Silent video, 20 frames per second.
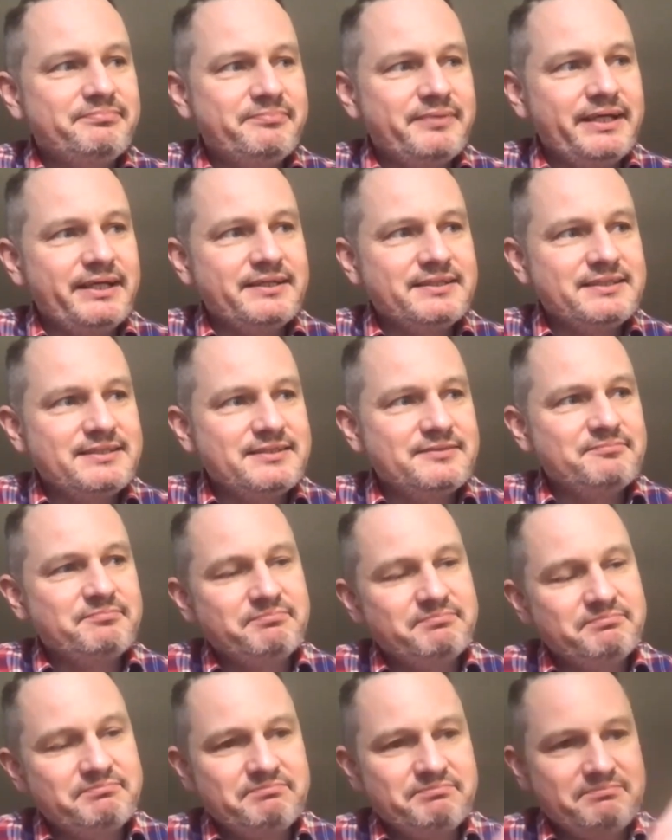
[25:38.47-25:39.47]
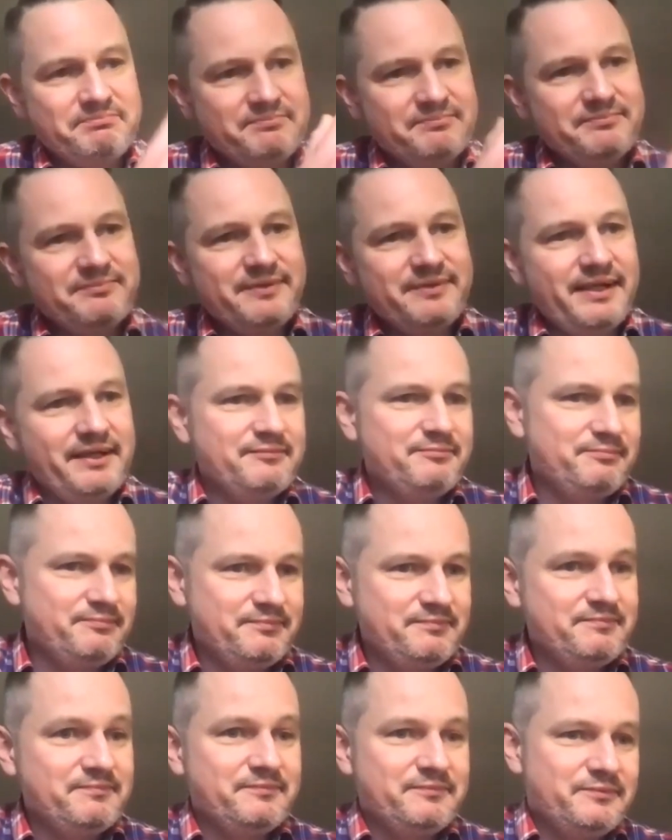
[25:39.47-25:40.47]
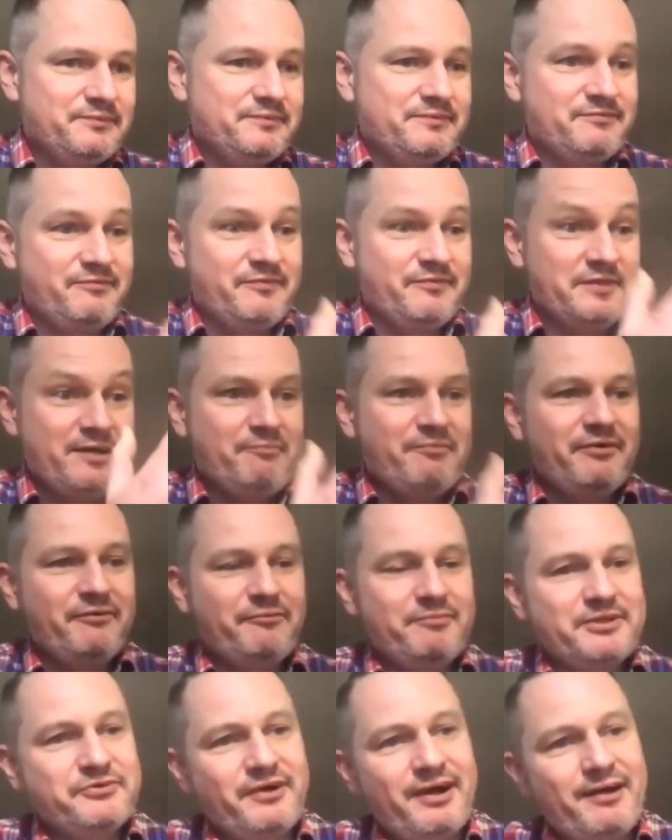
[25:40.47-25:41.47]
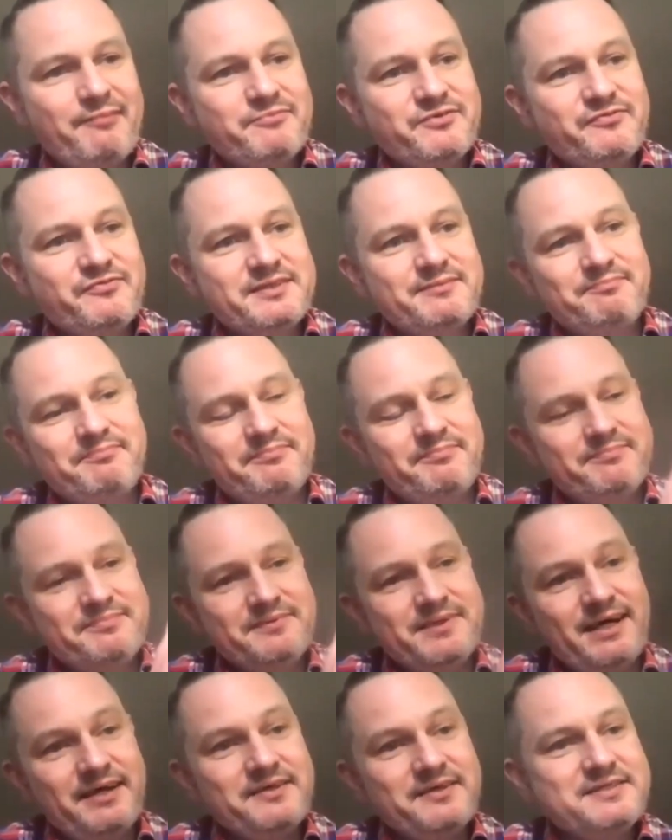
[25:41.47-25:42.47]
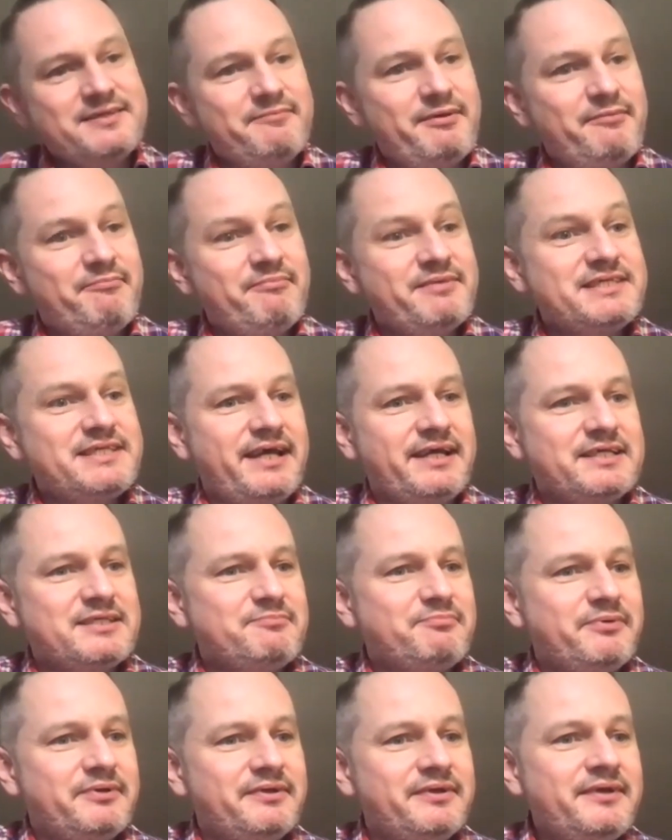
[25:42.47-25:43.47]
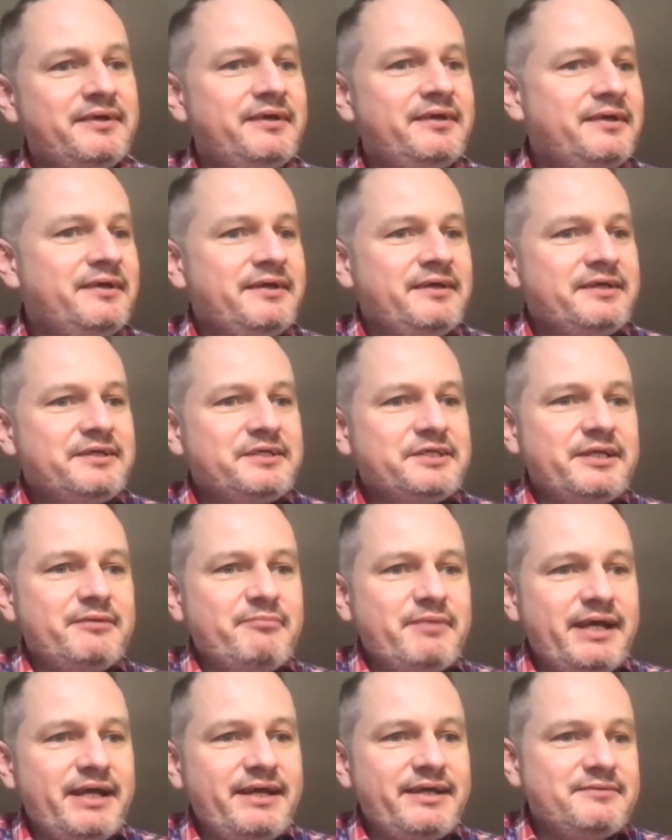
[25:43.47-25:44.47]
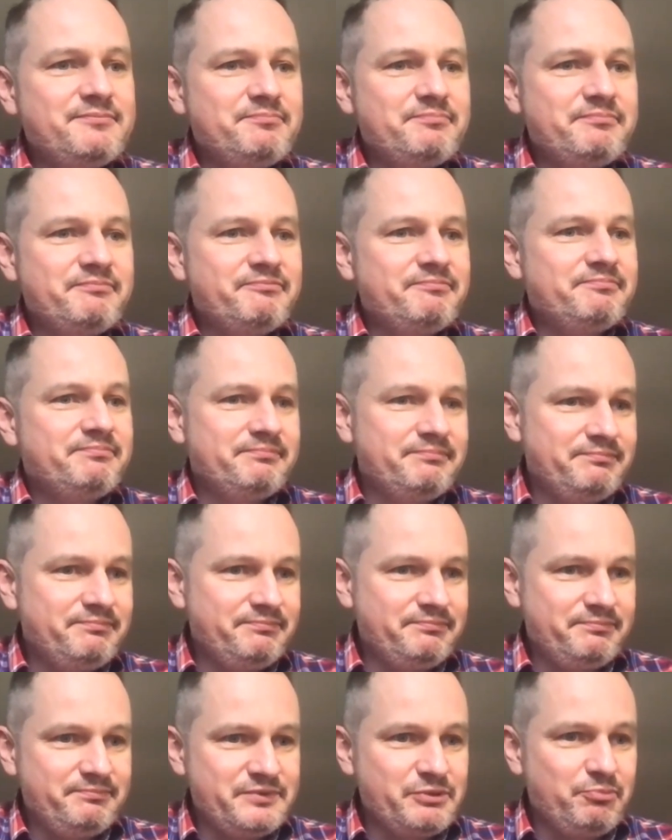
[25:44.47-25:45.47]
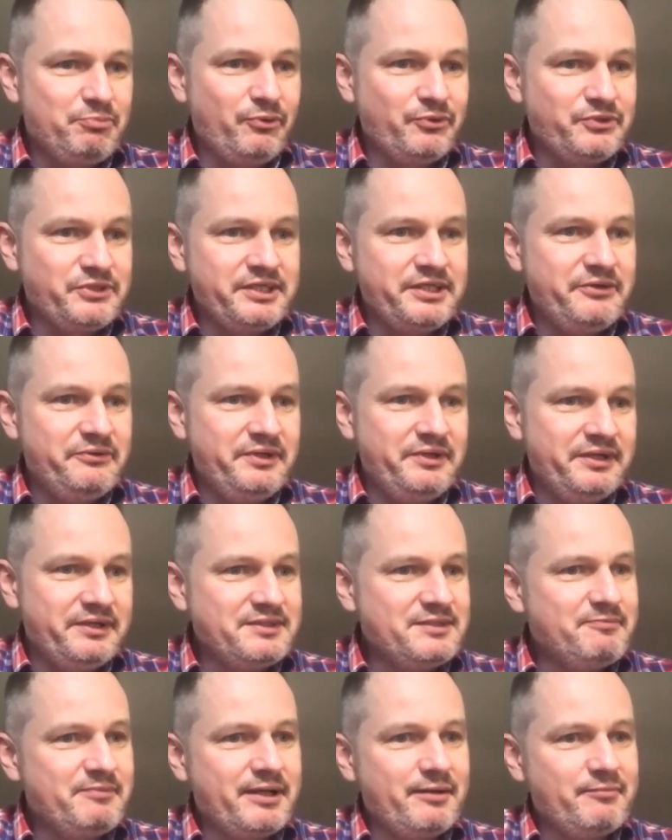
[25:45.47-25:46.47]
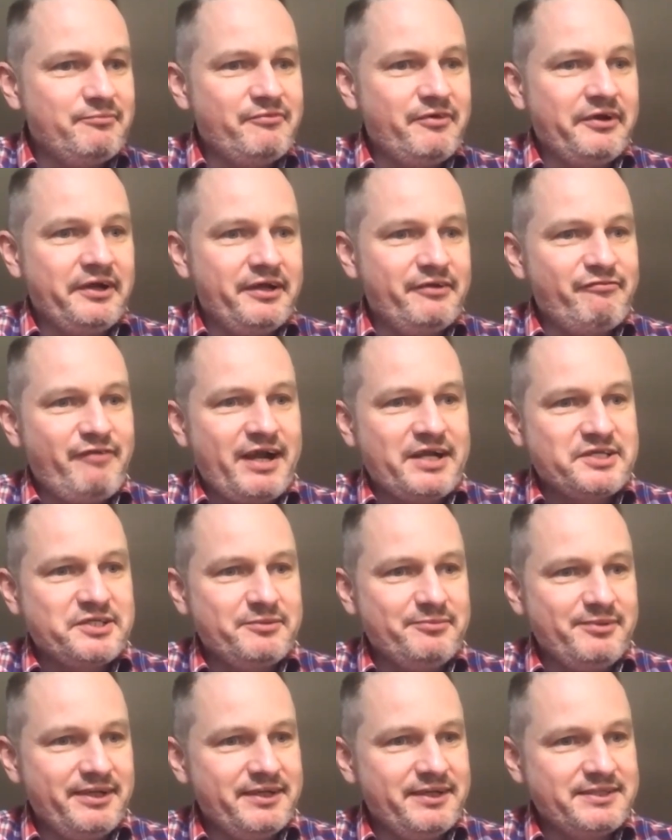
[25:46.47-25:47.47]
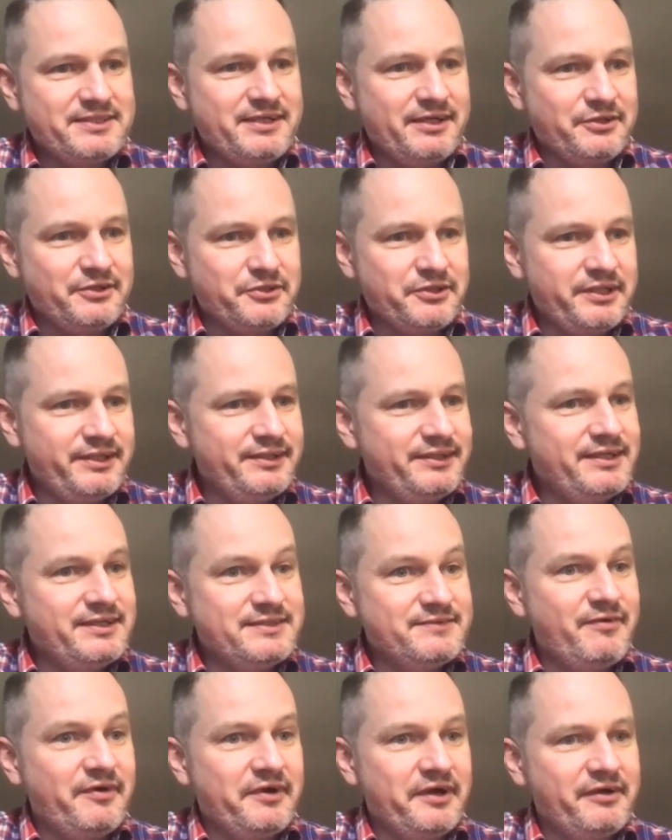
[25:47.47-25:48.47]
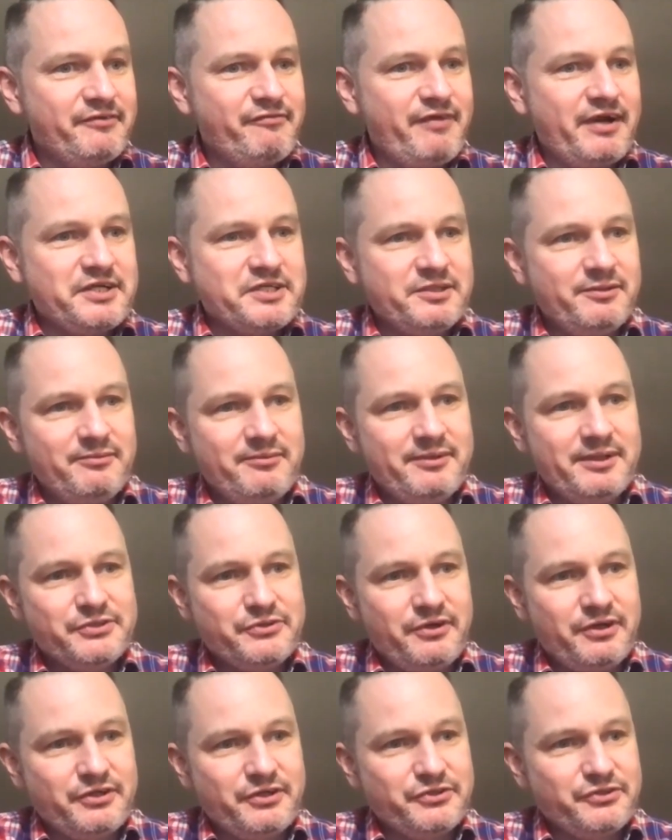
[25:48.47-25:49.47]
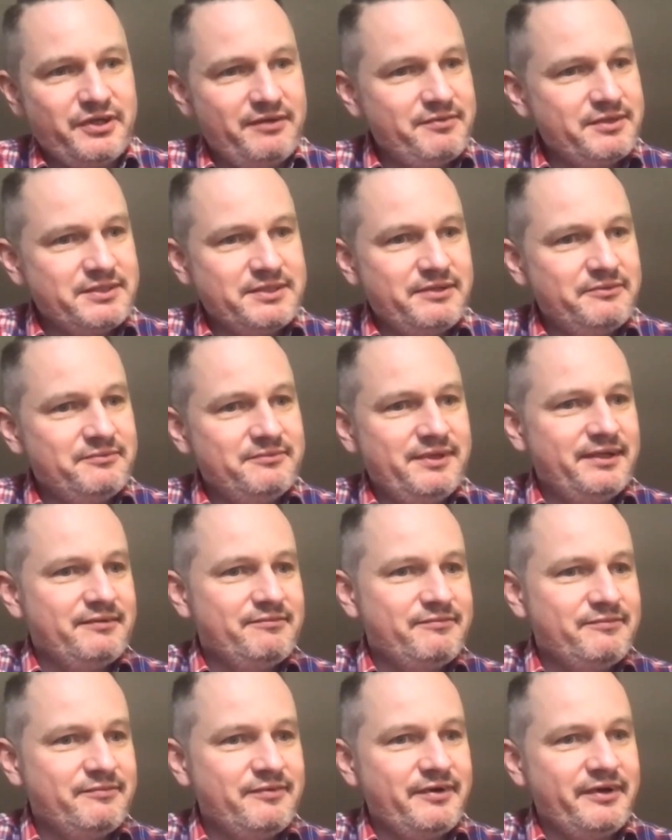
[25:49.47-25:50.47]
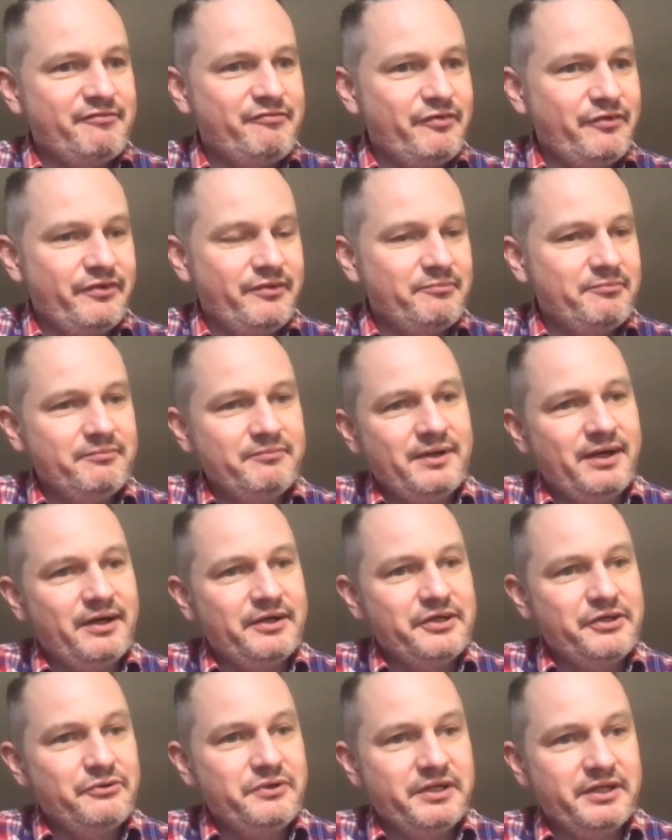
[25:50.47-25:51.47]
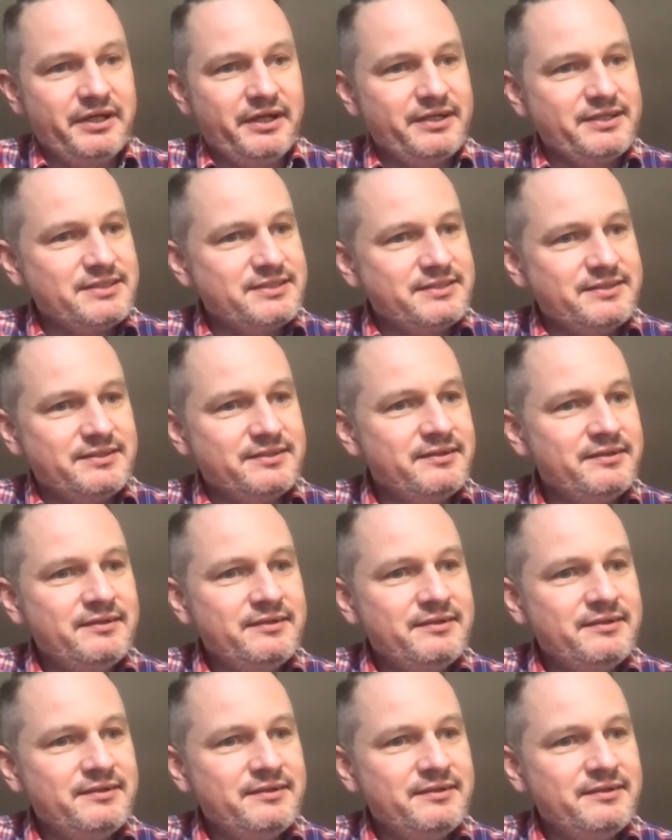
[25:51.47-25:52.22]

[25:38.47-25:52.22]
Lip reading: biggest, like, for some it would be triumphs, for others it'd be mistakes, but she made supporting unions become very unfashionable in this country, and it is very unfashionable amongst truck drivers. So, like, very few of them are unionized, and